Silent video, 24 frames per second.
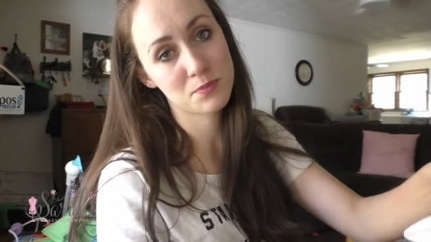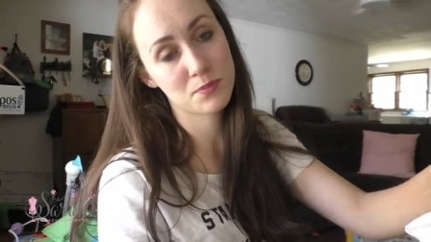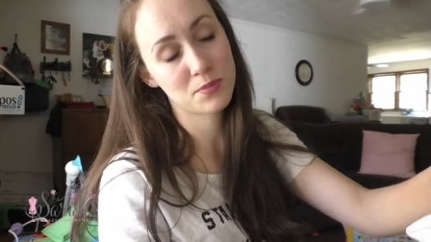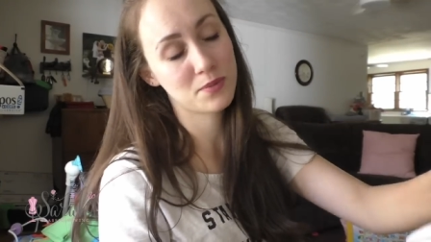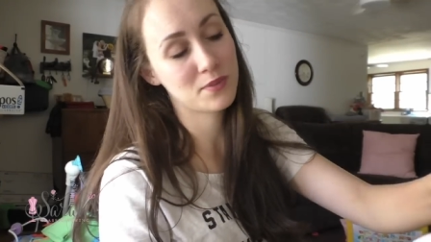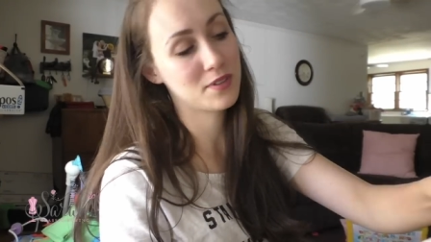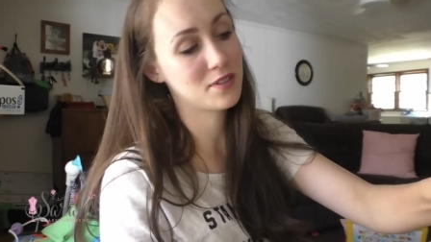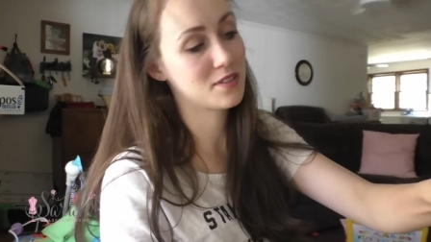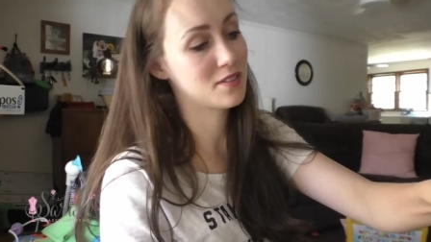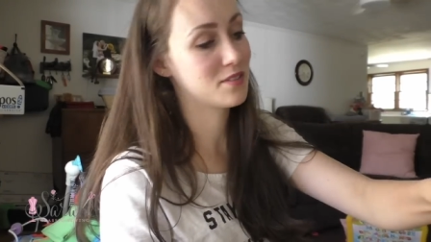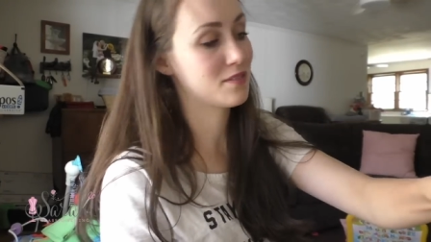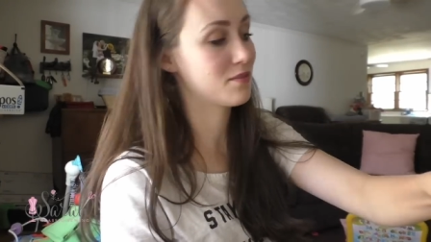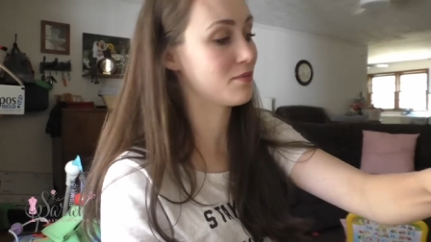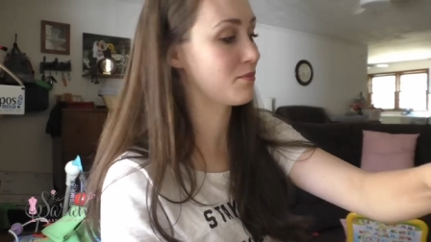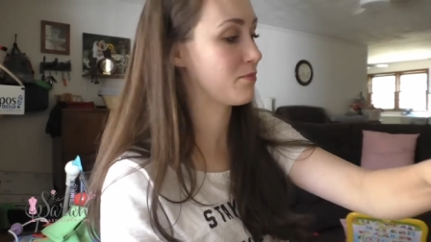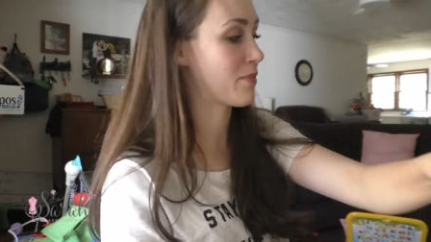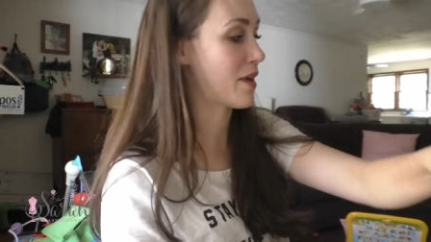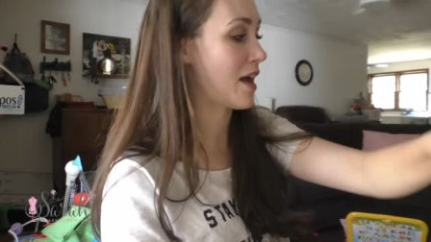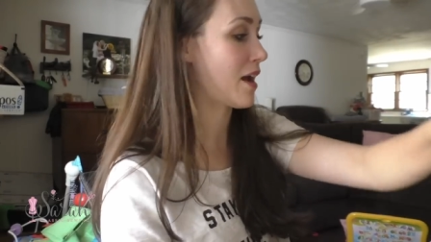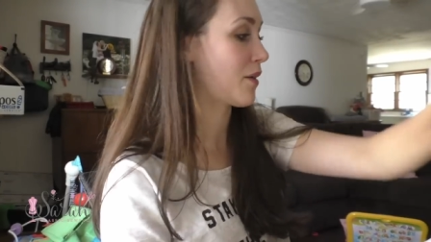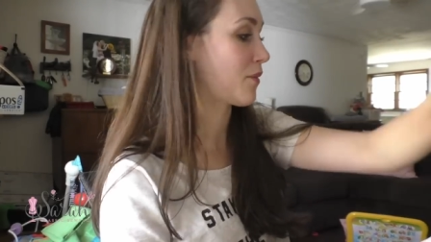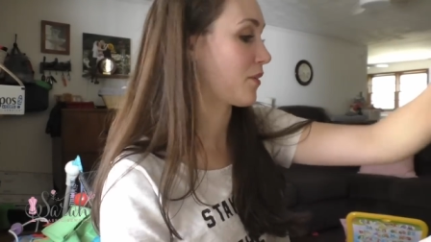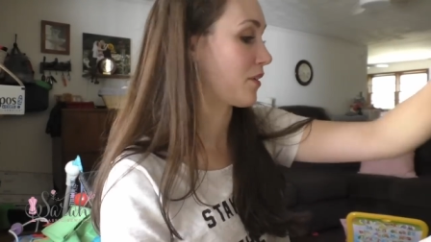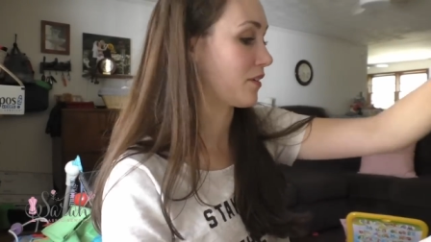
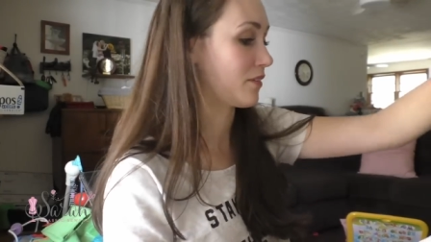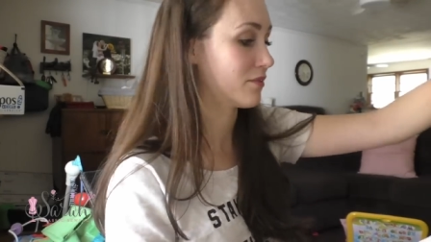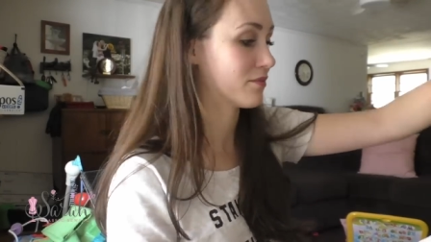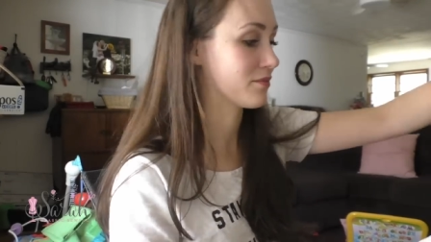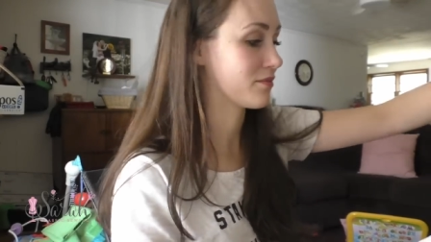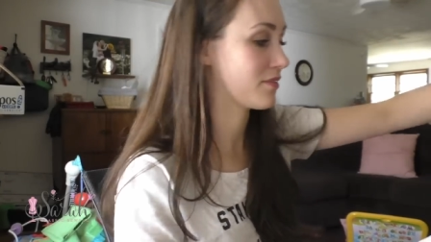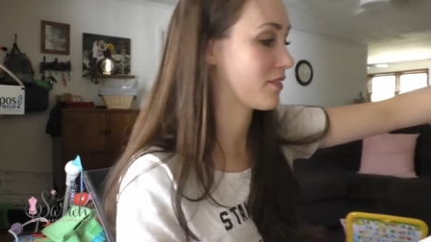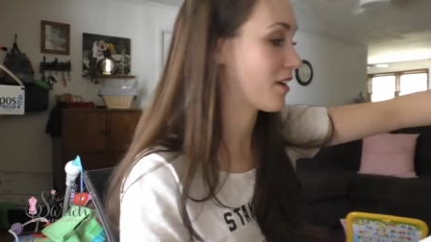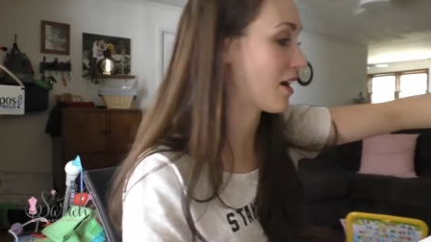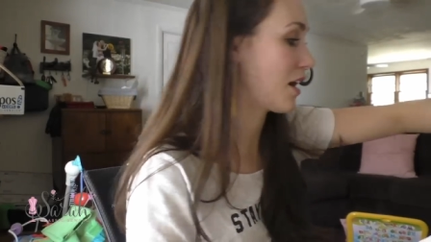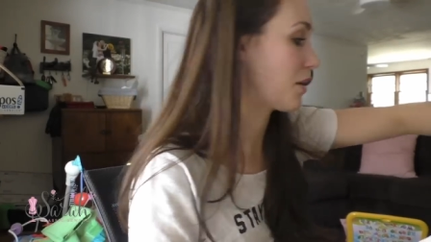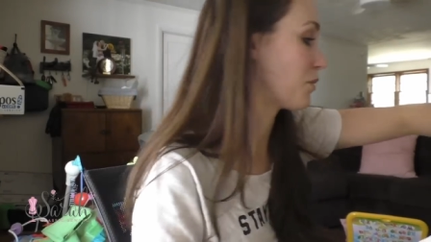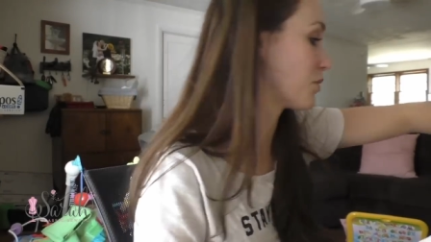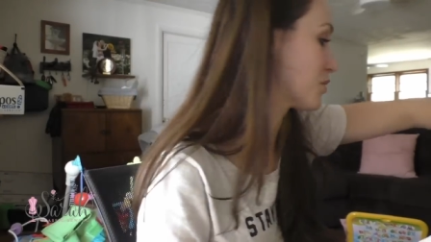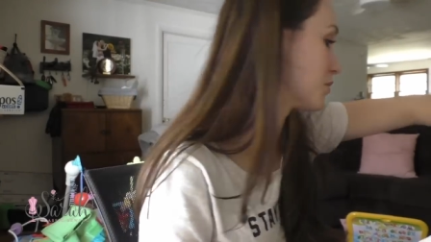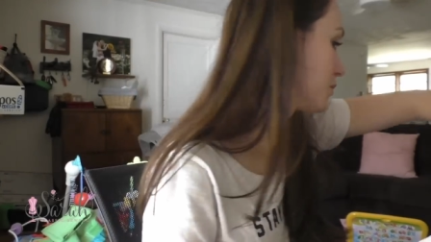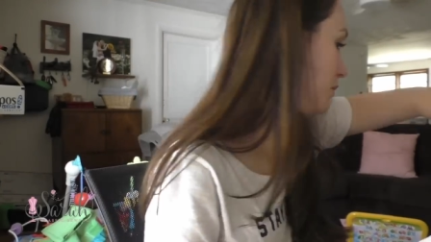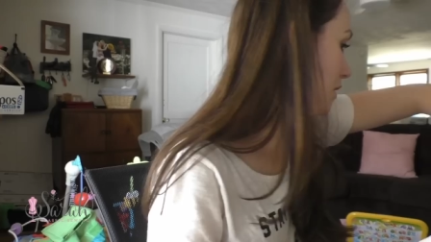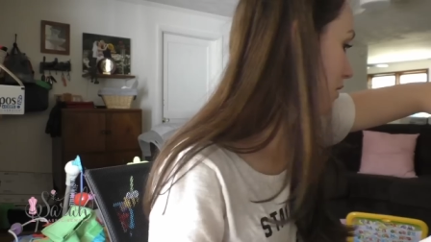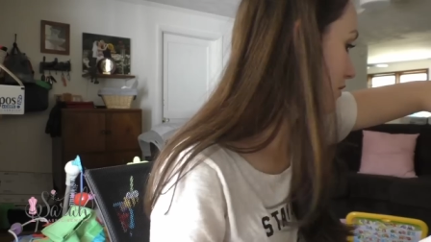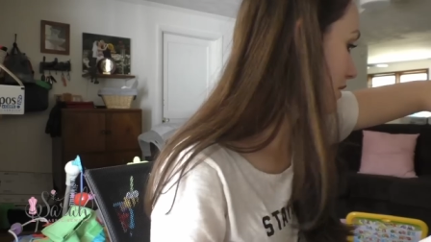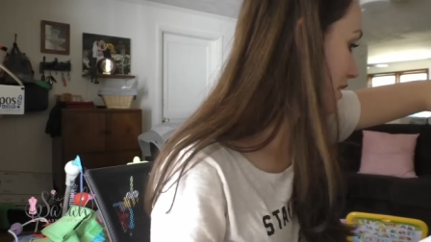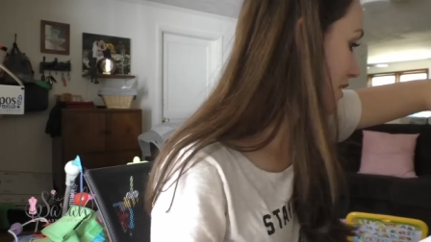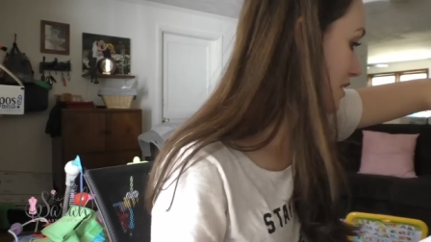That one I was
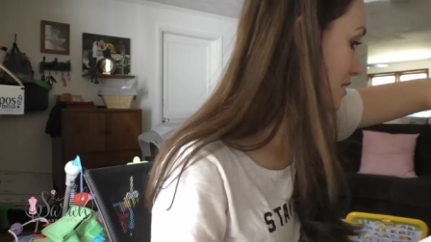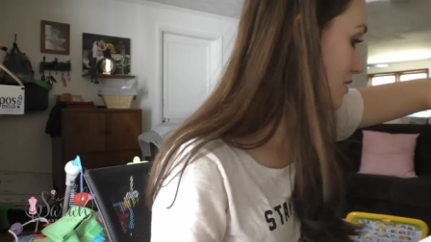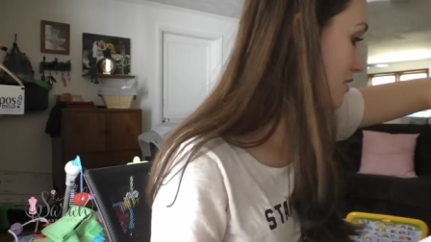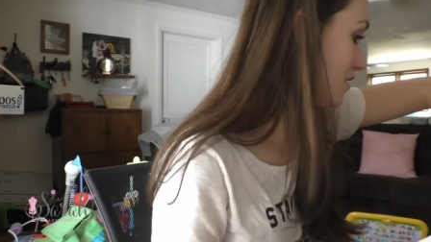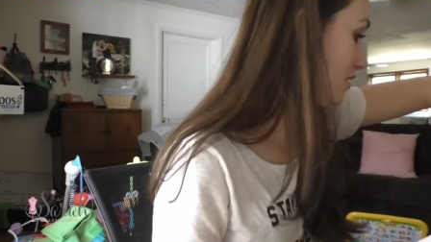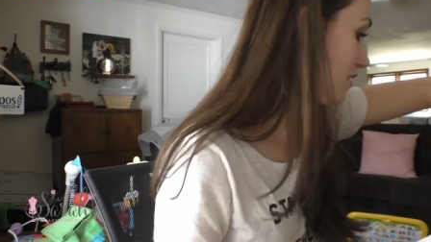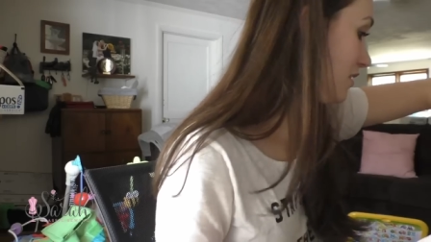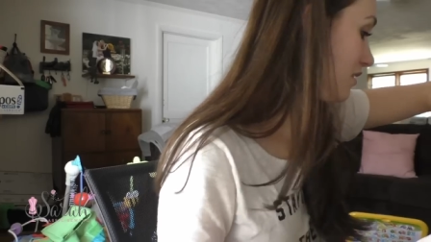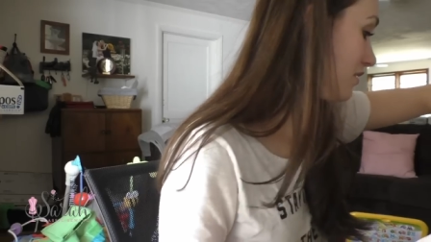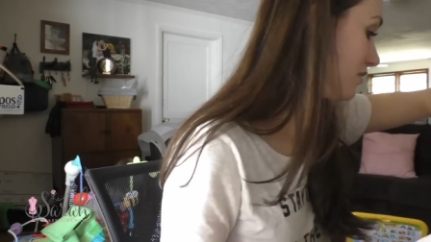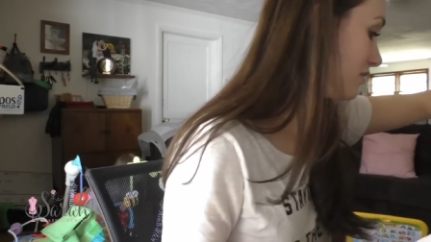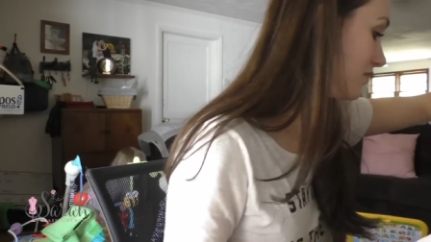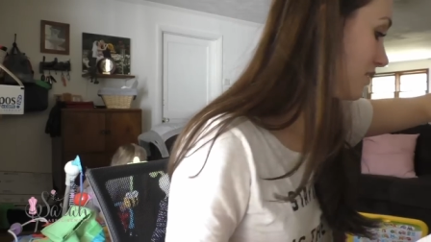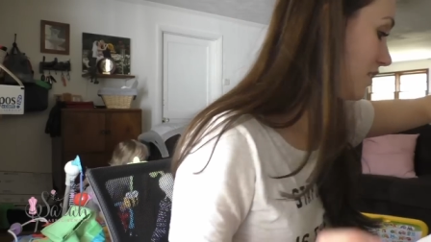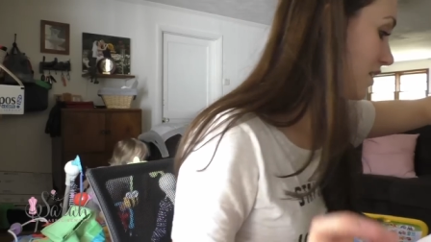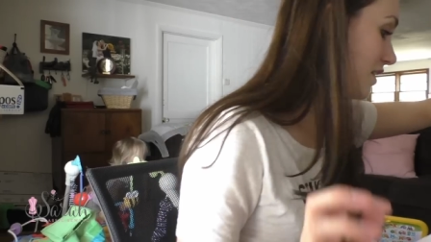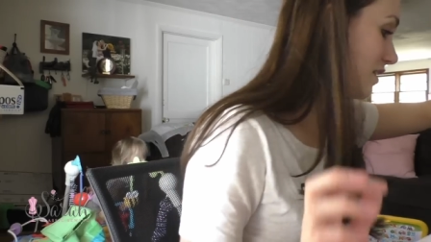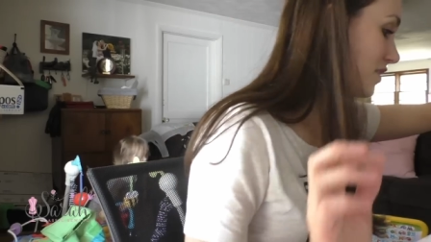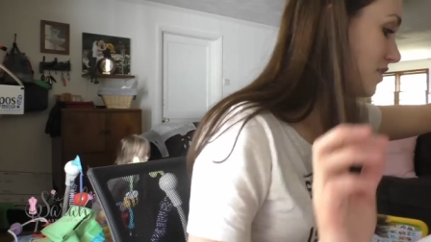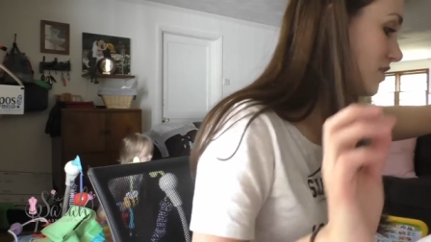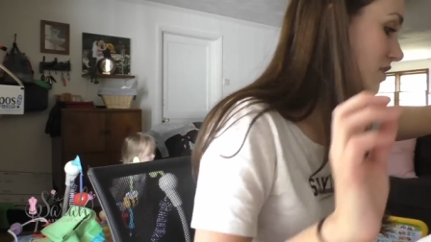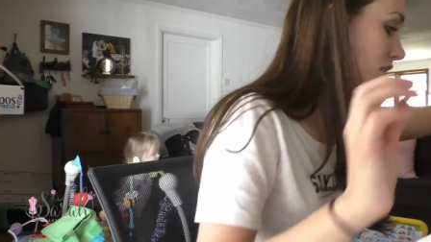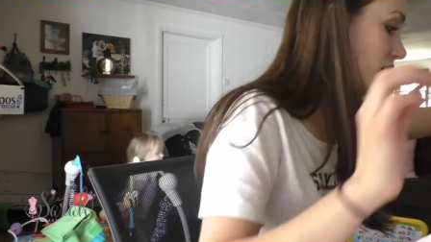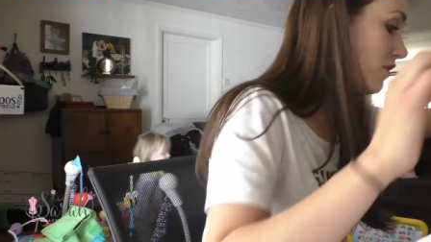well rested and
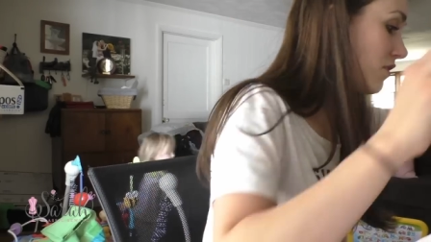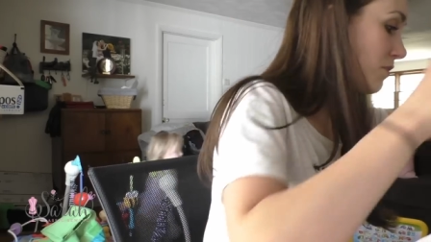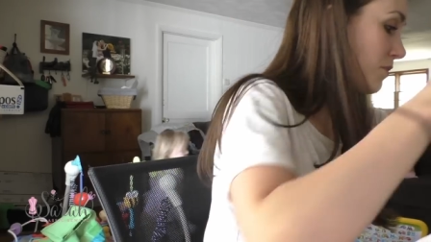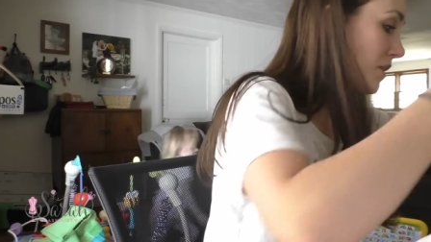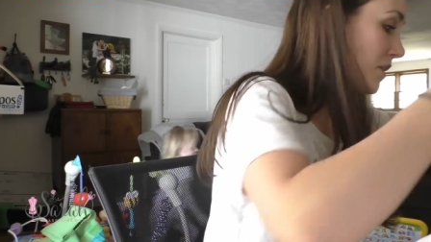said for